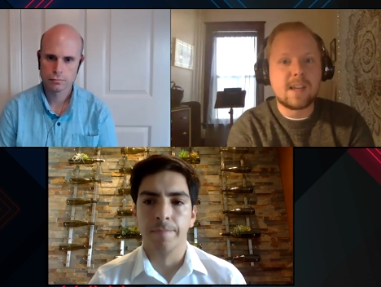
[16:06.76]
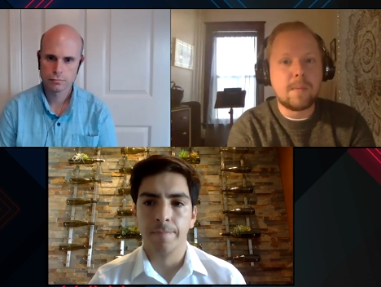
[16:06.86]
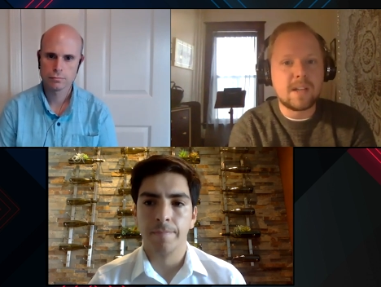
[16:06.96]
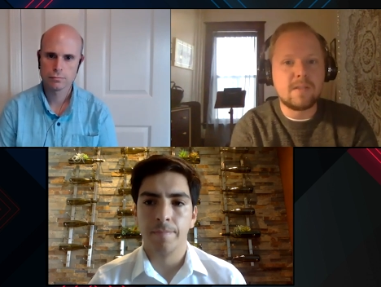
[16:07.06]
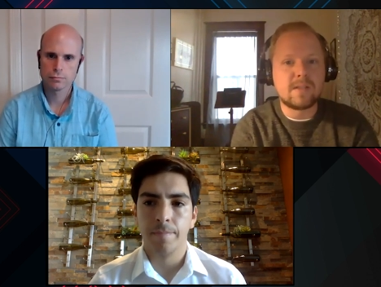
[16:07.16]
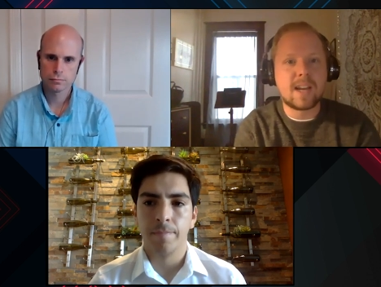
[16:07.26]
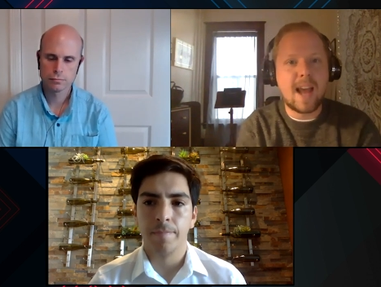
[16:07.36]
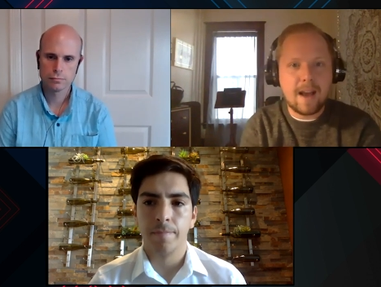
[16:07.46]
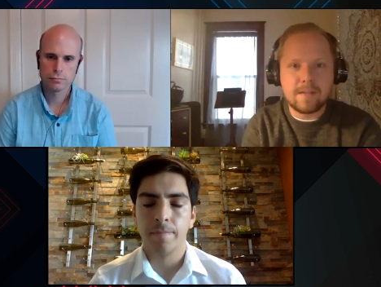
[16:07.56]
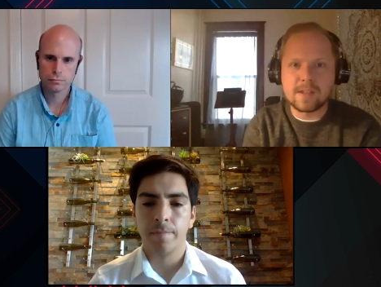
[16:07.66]
Speaker 1: somebody who's going to
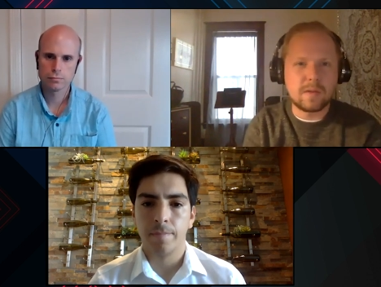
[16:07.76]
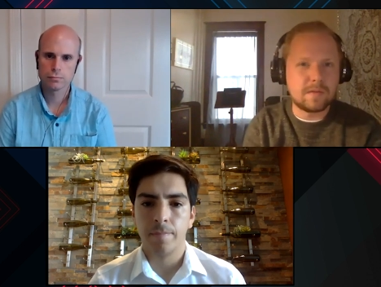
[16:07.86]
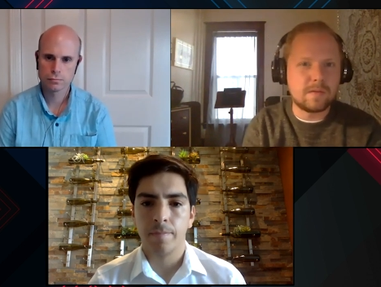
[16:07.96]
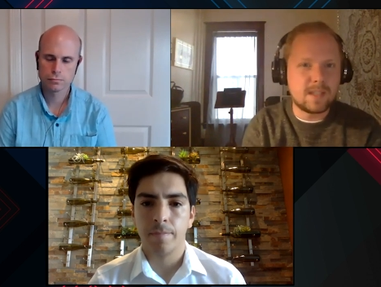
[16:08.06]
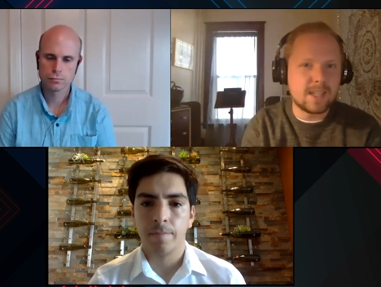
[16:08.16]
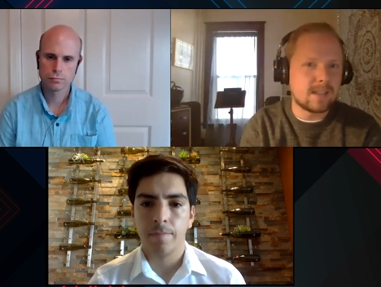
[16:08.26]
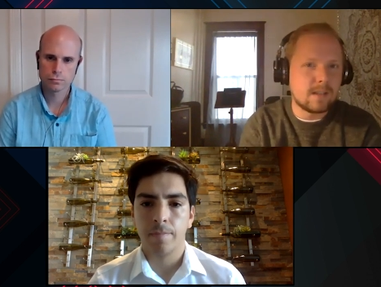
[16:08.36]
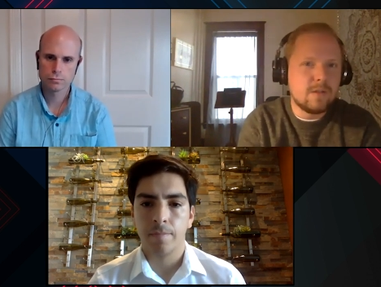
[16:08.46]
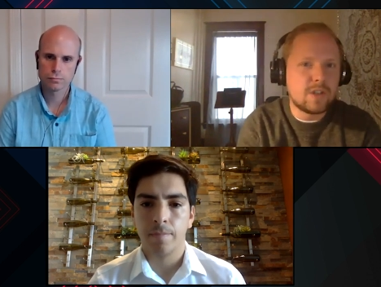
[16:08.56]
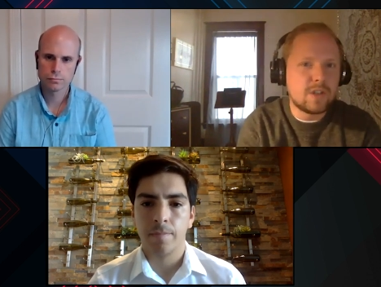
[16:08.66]
have a sort of
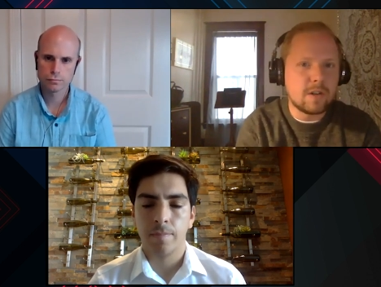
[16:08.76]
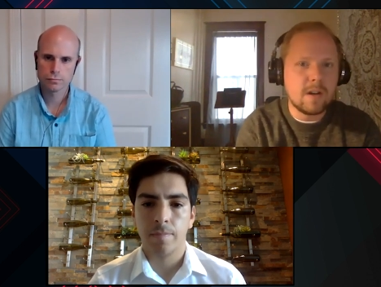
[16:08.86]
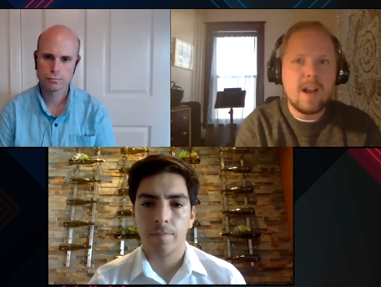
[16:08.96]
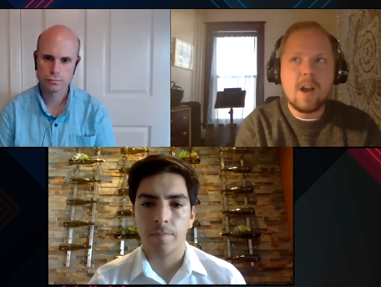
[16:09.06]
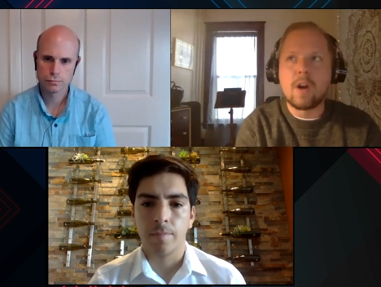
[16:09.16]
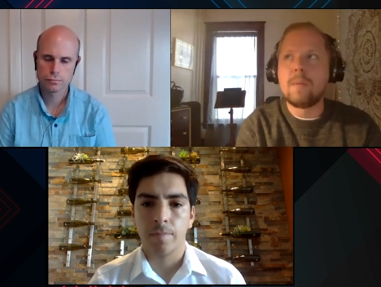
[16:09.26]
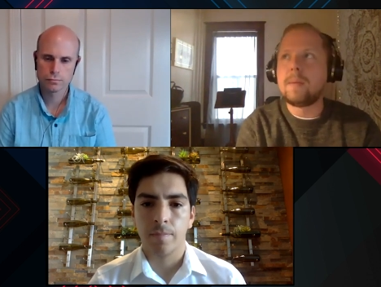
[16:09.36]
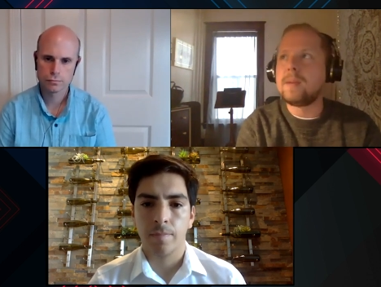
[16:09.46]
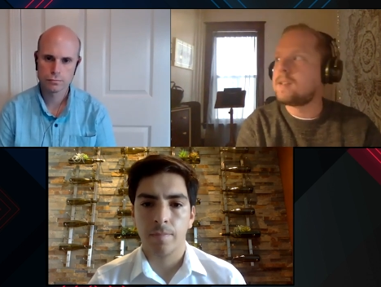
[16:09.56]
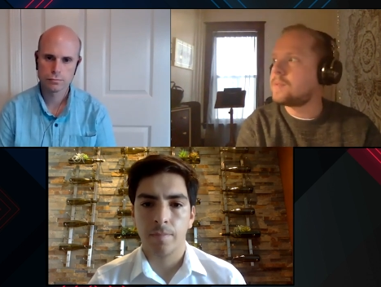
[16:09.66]
disillusion or, or
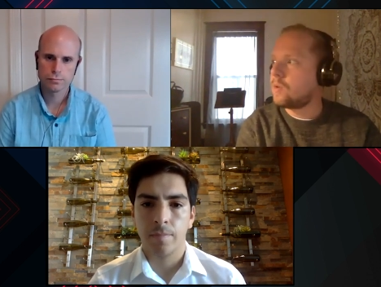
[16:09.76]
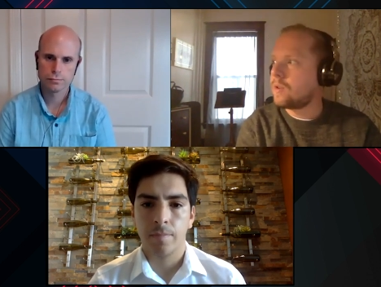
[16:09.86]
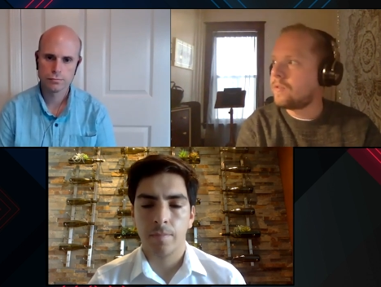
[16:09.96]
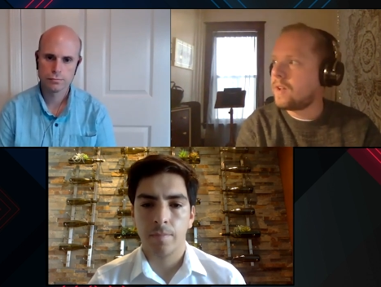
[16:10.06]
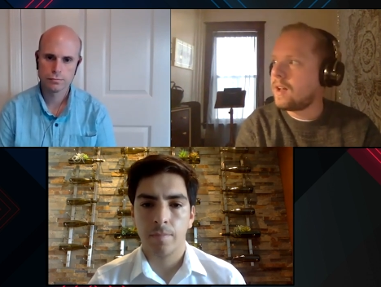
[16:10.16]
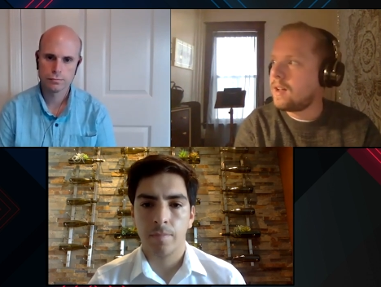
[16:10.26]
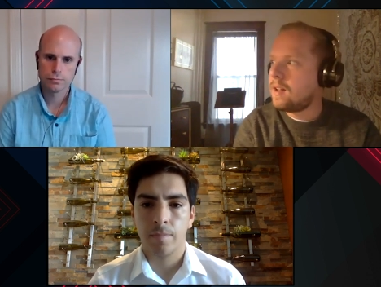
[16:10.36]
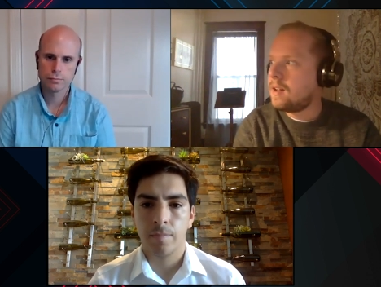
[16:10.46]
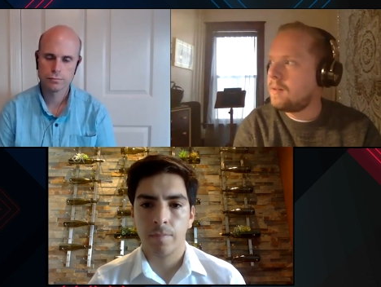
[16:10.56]
maybe some sort of uh,